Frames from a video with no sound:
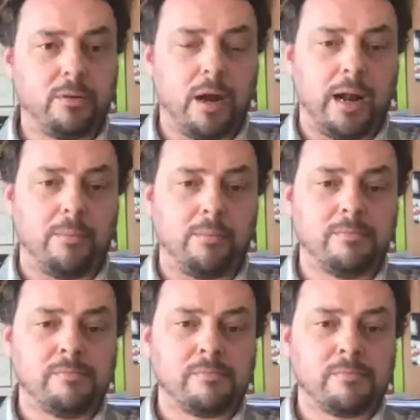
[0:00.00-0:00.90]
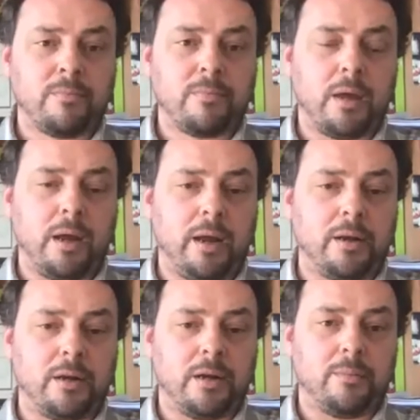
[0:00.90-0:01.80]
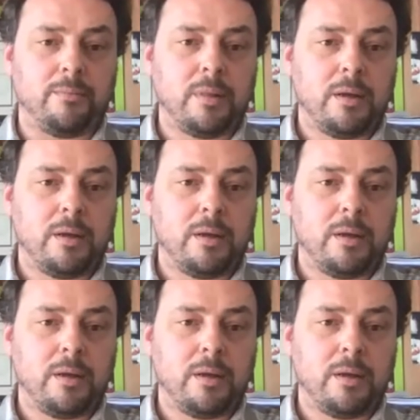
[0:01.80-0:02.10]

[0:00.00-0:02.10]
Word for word: Um, and um,